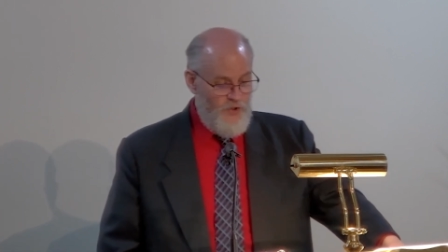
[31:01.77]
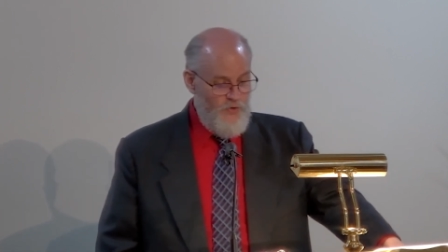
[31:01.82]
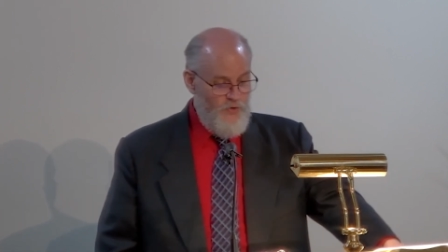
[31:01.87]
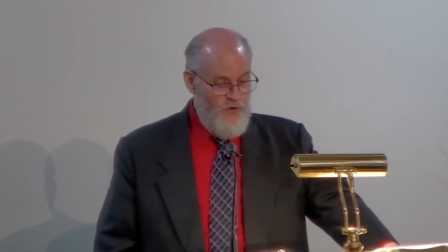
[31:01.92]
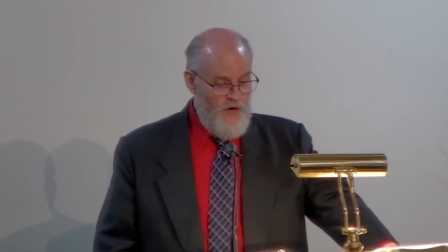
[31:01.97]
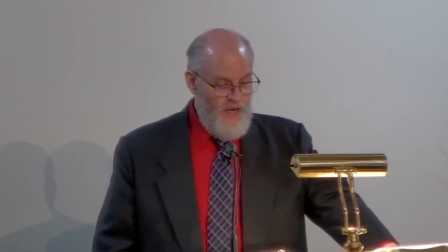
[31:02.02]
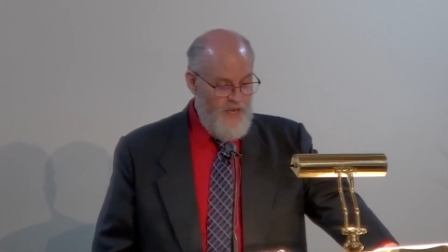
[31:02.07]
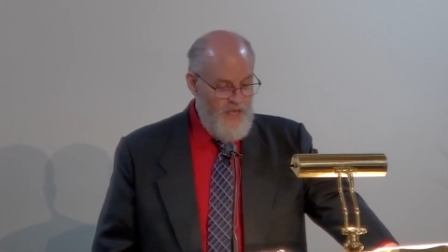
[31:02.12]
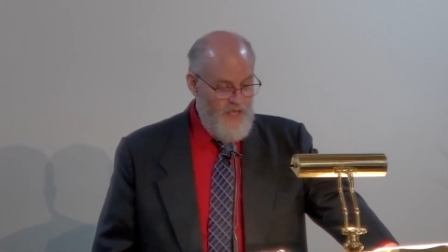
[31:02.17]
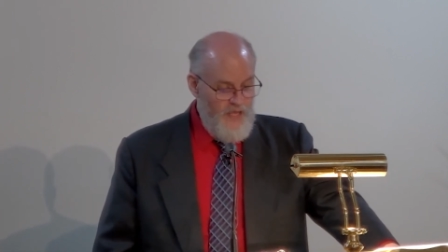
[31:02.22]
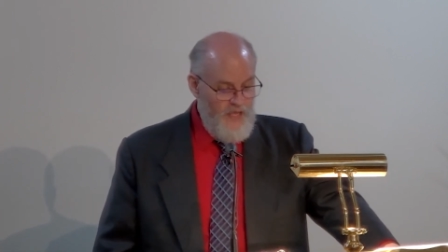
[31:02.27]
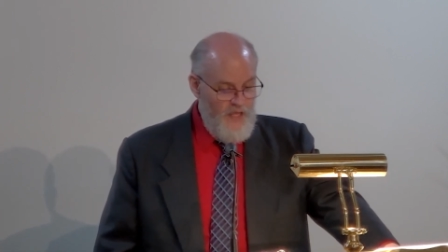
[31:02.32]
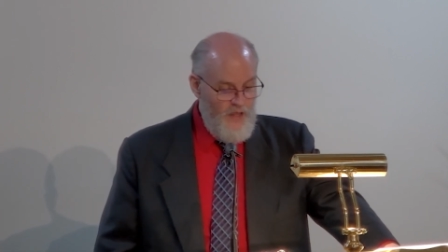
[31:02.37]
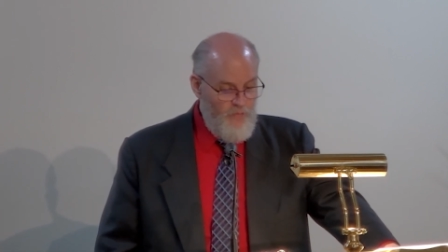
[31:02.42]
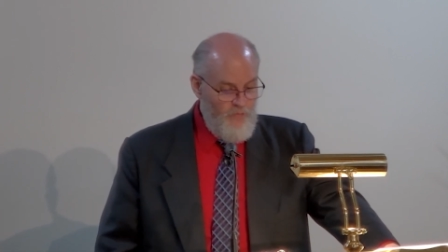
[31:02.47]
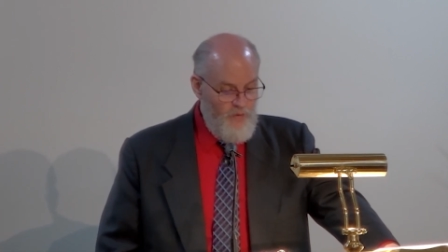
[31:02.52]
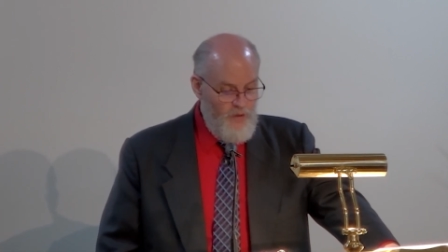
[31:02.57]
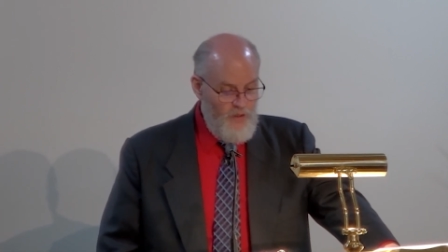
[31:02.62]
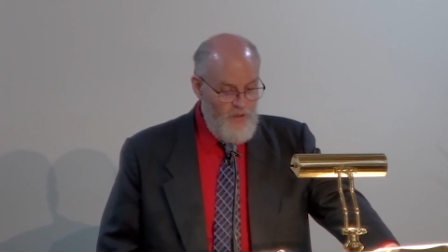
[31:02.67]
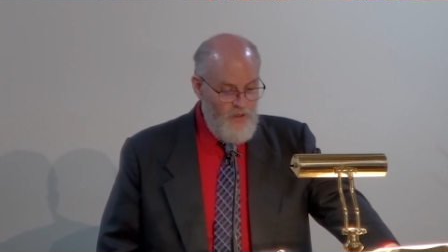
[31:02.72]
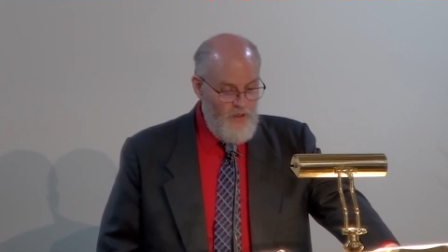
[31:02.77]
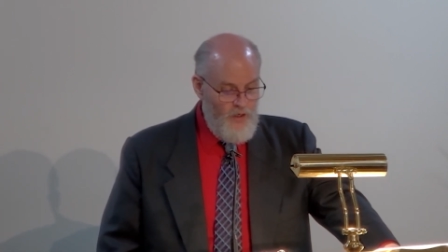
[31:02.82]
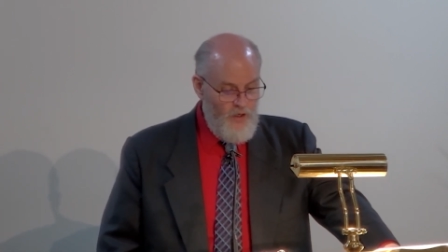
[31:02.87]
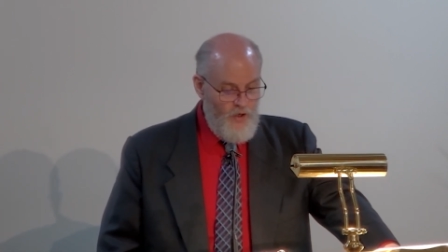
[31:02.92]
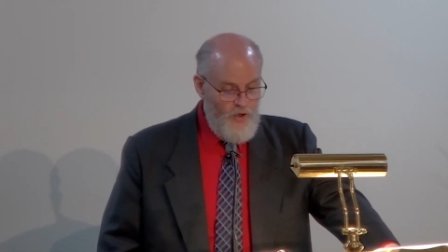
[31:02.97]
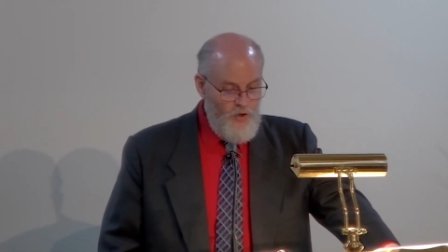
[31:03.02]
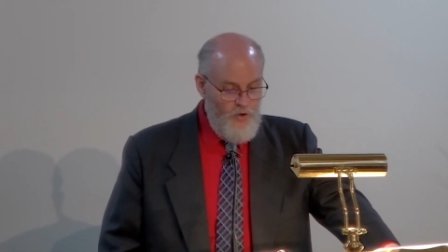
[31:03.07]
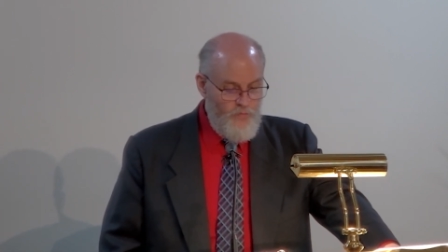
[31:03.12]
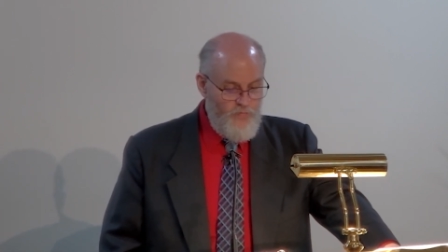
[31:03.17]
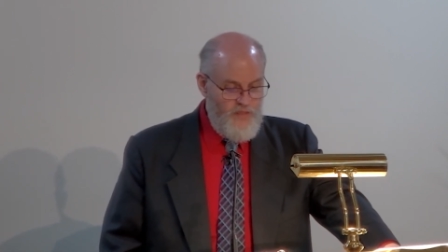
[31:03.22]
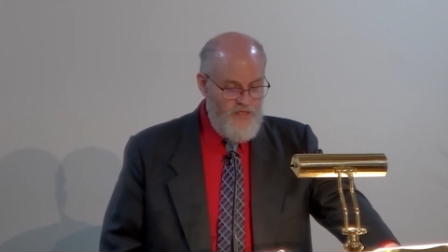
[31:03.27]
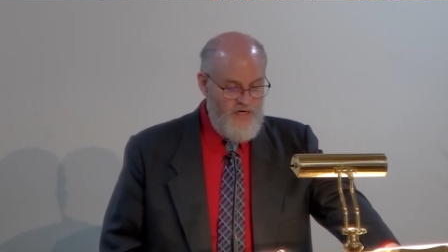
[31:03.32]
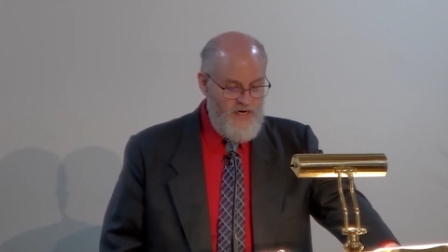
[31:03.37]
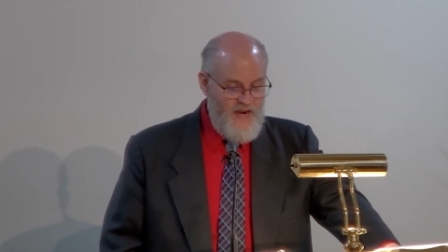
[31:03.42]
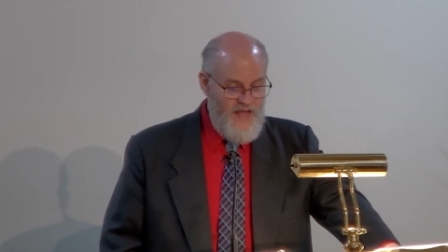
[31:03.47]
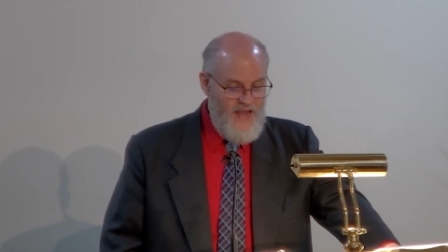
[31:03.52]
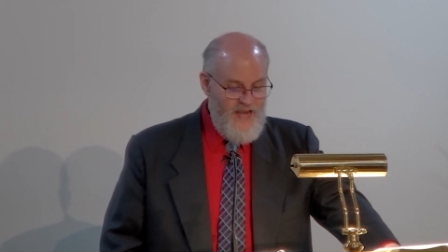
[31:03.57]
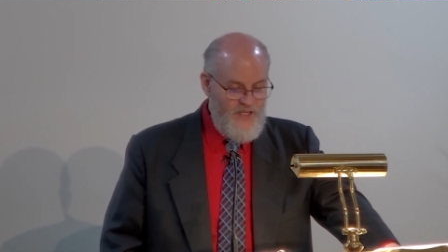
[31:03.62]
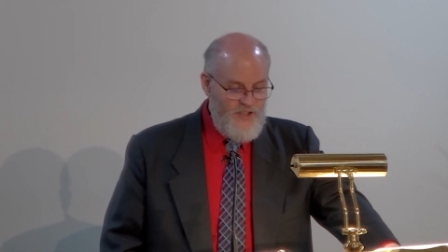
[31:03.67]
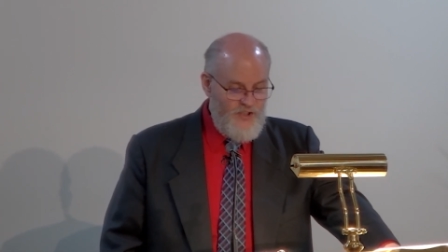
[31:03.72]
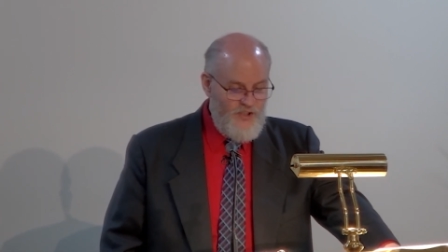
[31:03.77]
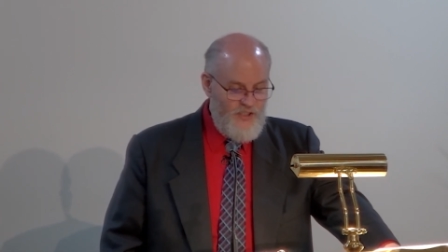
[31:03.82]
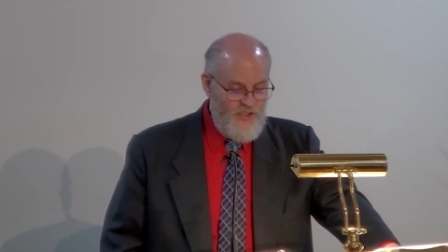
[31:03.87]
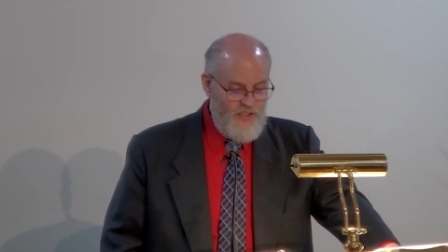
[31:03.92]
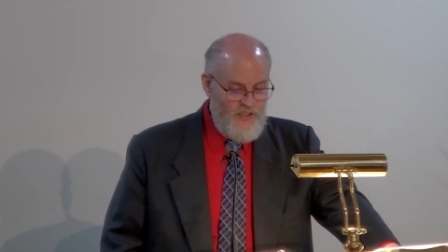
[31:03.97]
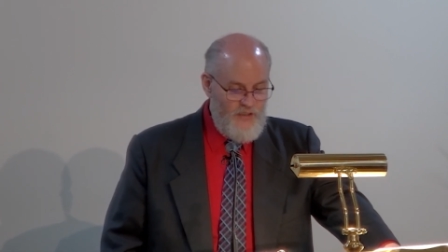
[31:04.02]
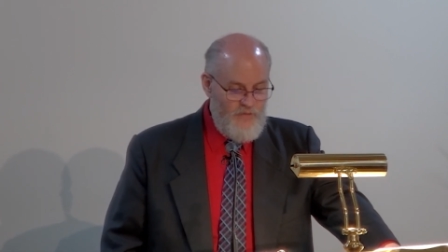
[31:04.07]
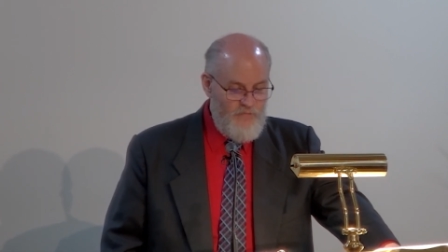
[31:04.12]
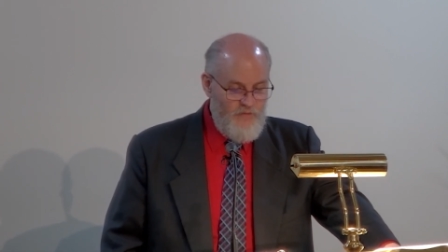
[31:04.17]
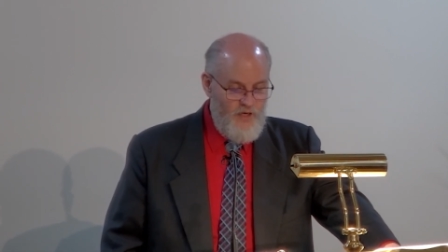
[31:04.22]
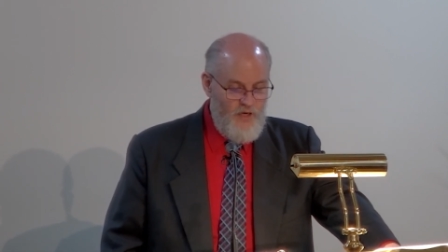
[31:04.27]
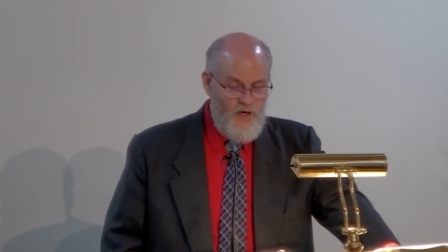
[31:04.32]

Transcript: To him whom the nation